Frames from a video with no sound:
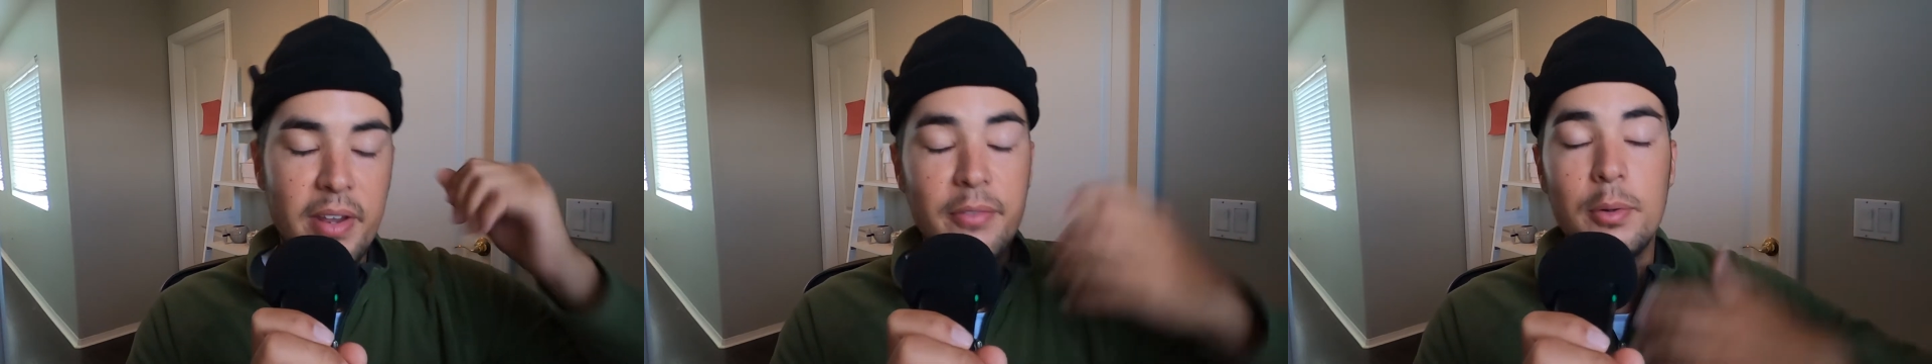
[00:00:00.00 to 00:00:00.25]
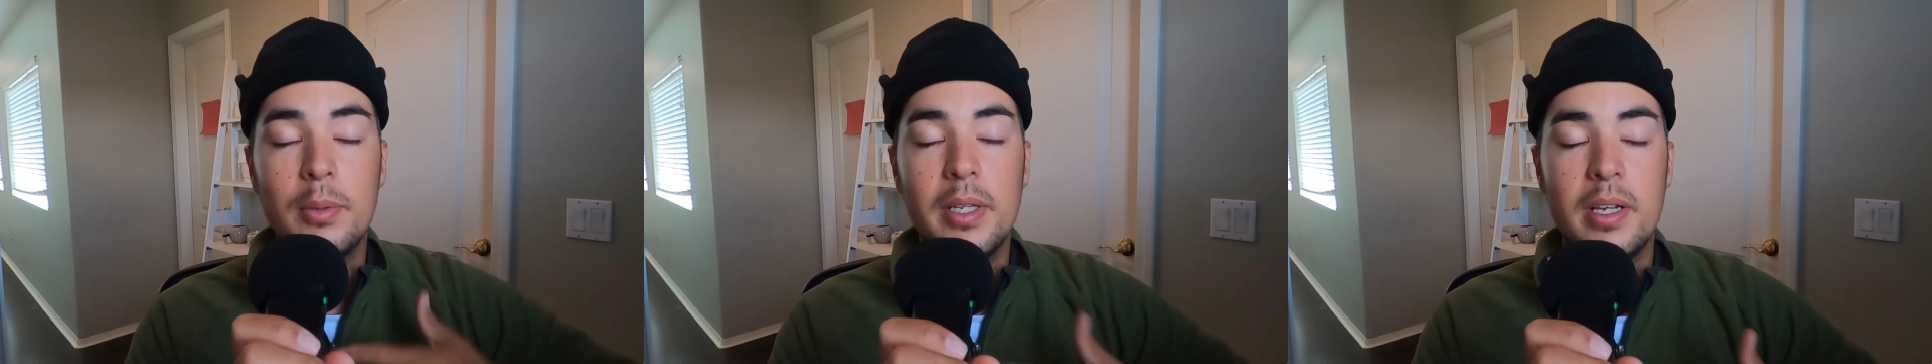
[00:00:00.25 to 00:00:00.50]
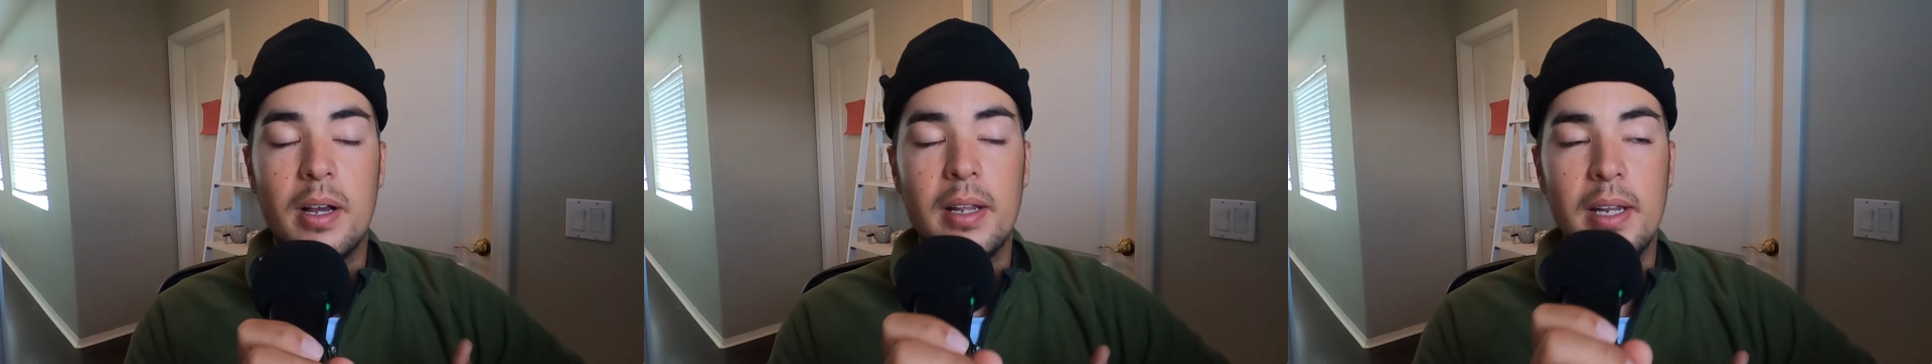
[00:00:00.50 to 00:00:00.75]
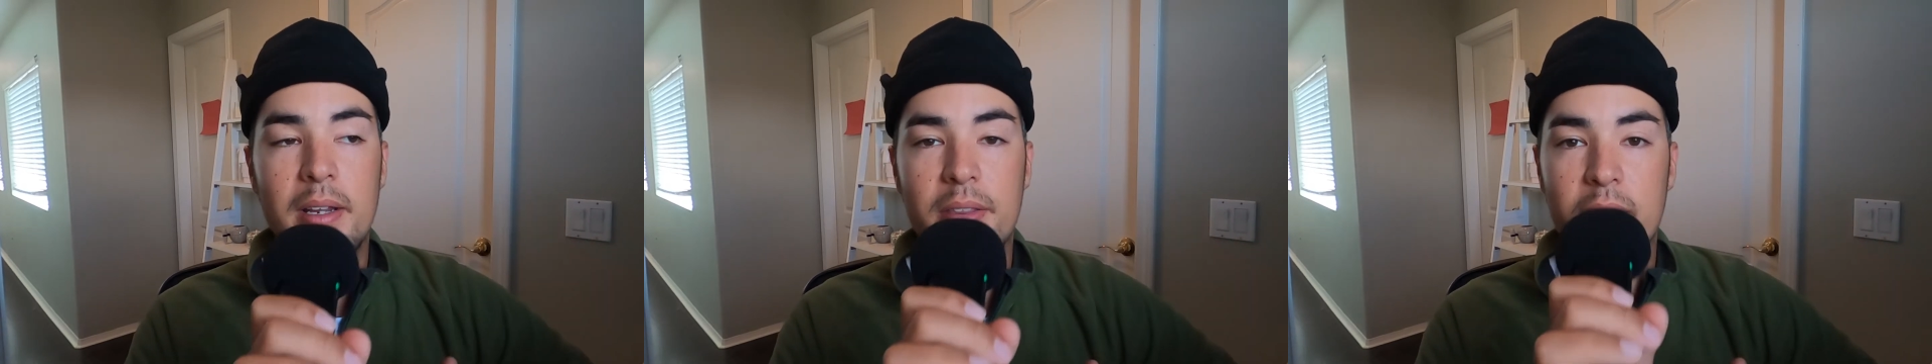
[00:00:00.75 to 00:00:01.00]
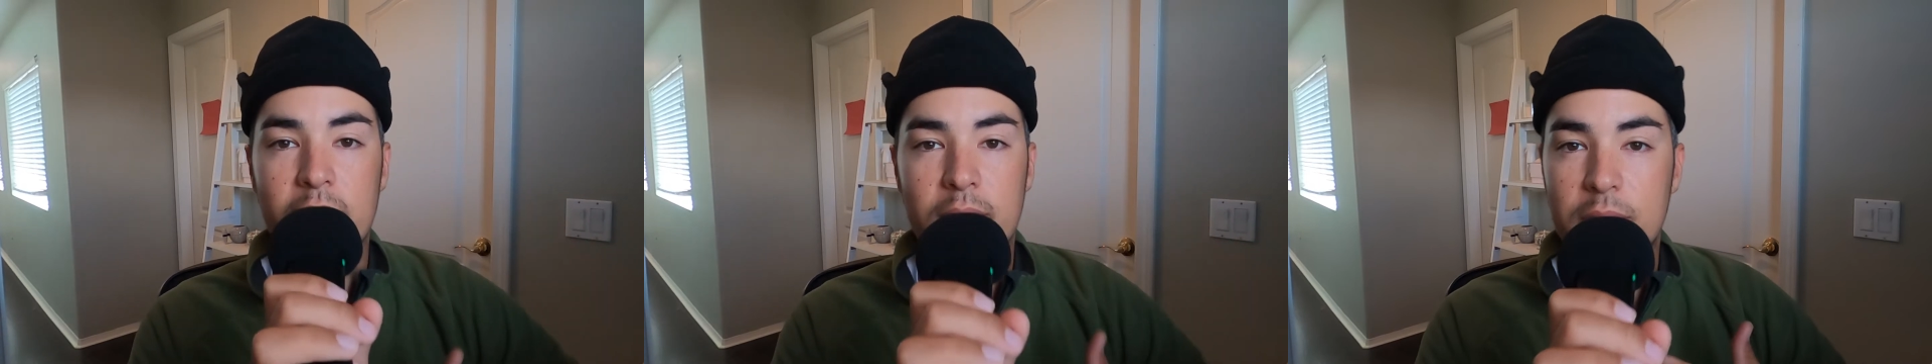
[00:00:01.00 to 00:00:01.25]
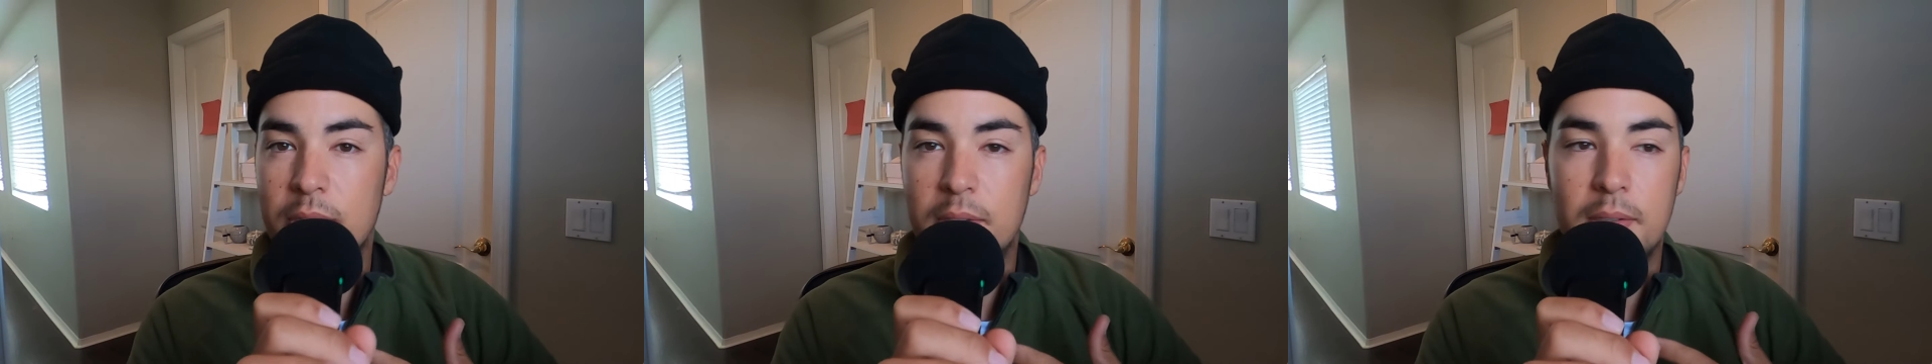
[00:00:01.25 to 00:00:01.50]
really caught anything
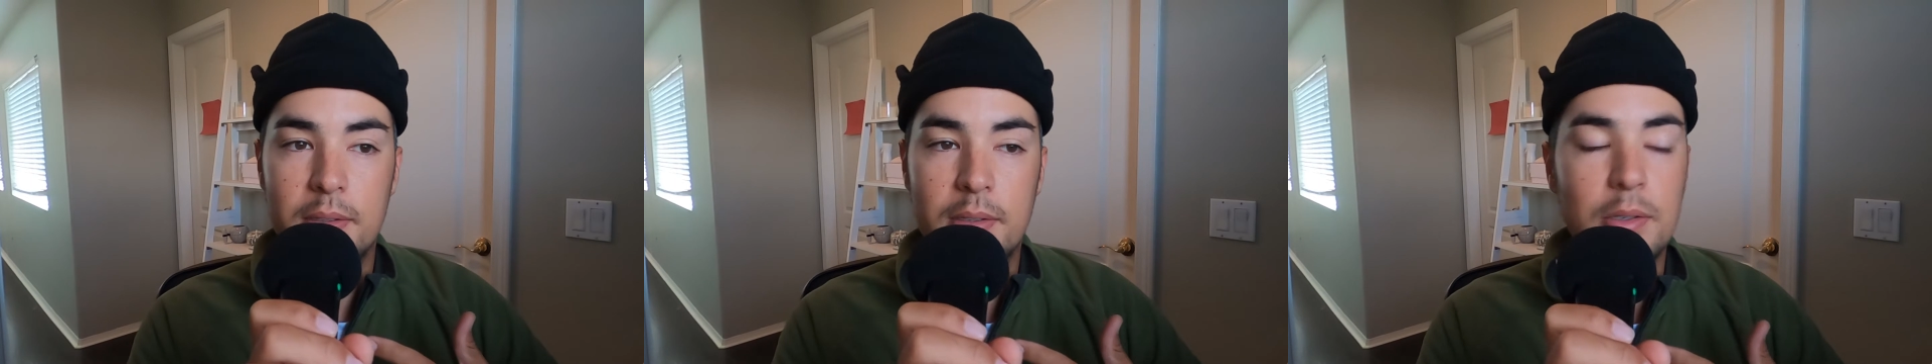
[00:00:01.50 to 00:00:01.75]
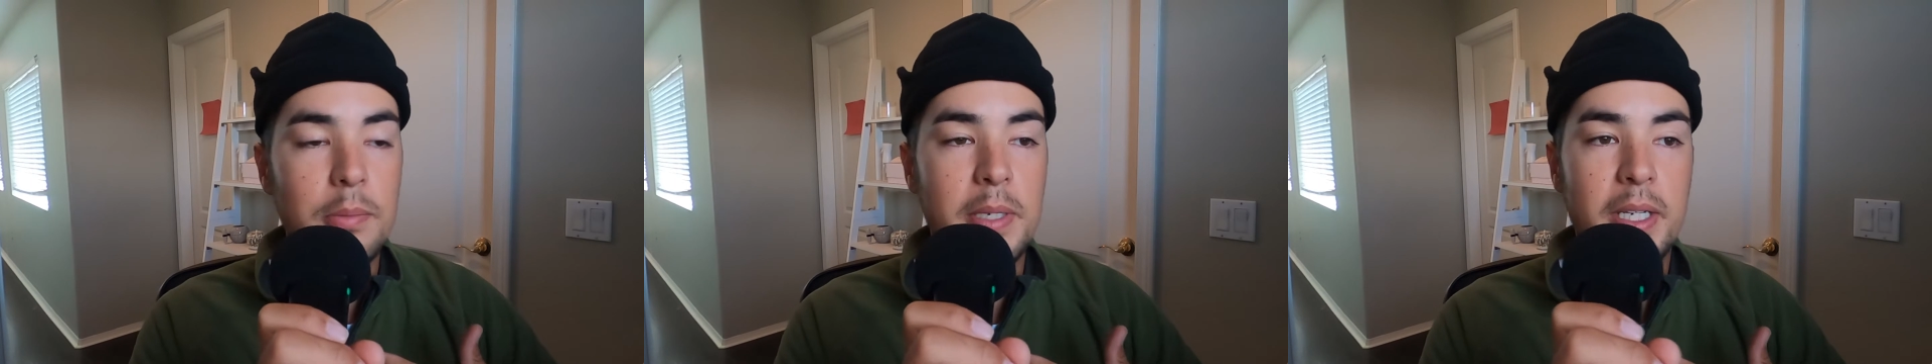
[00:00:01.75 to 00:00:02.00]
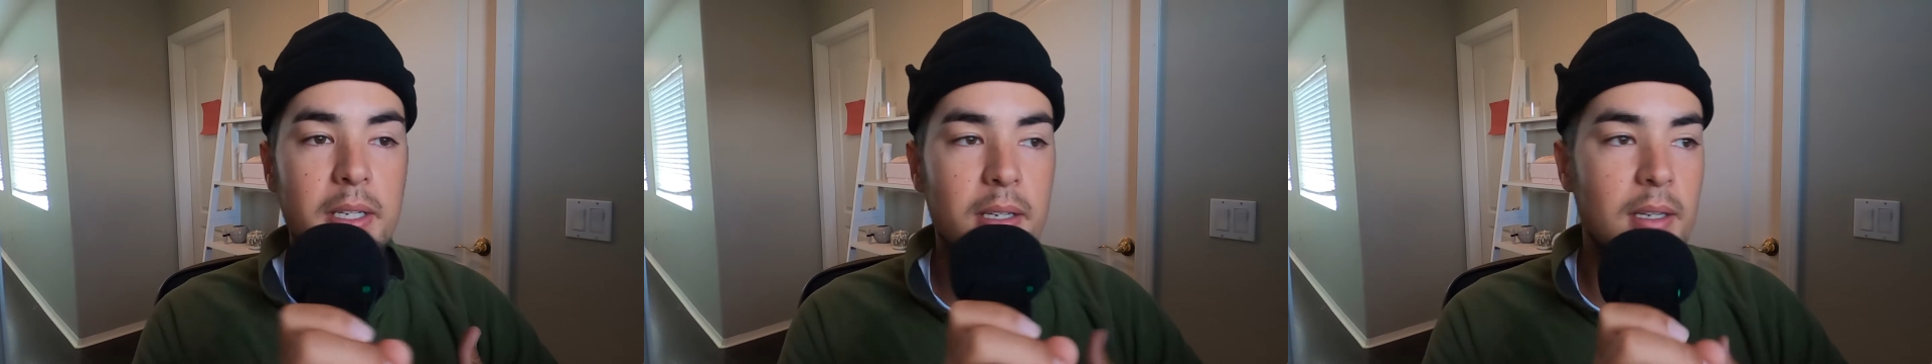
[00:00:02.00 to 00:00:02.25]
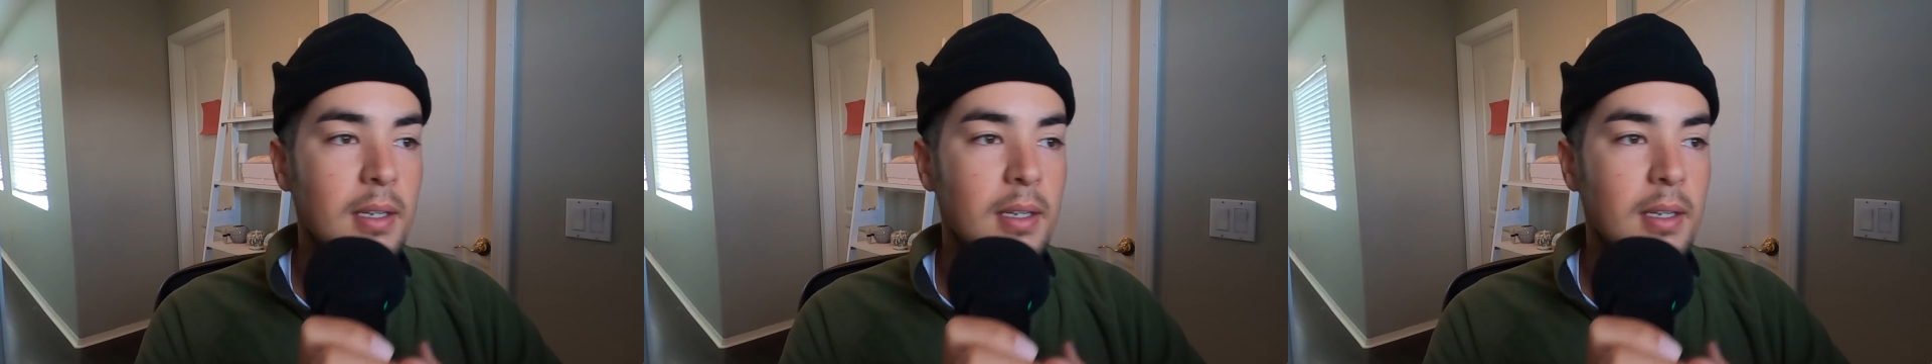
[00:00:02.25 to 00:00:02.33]
too big.